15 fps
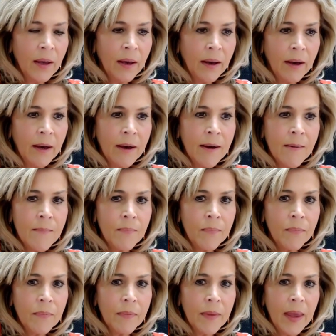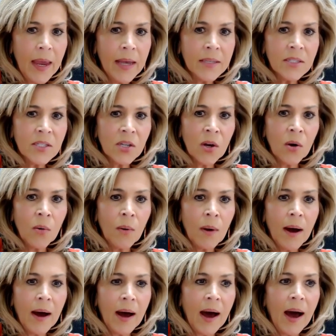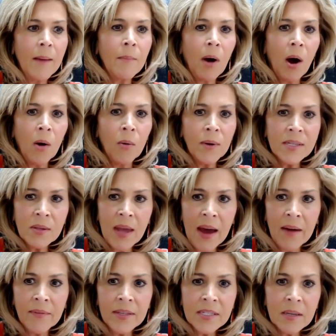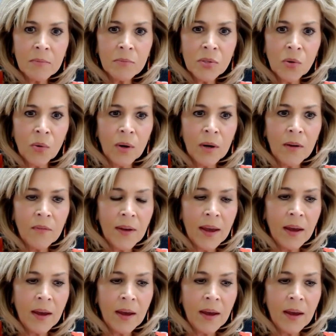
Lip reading: And so I'm always having some sort of